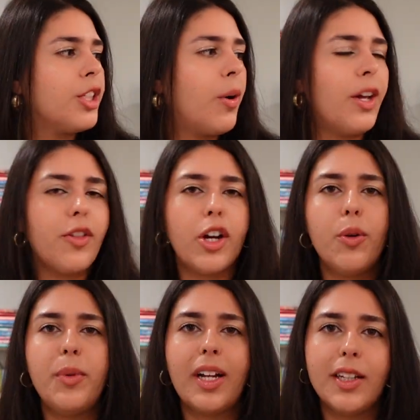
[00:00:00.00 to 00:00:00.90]
So I thought it
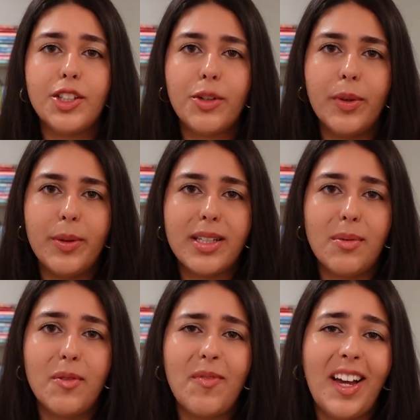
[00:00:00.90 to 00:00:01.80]
would be nice to read with
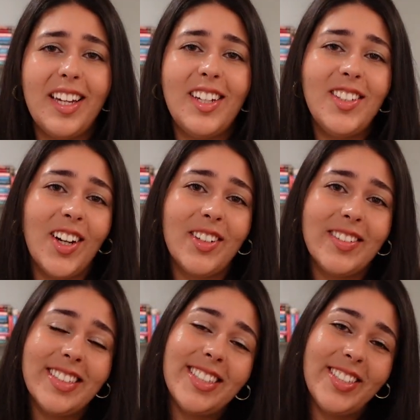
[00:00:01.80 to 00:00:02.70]
some of my
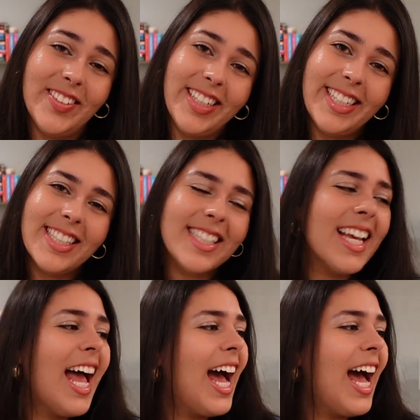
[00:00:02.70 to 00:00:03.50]
young students.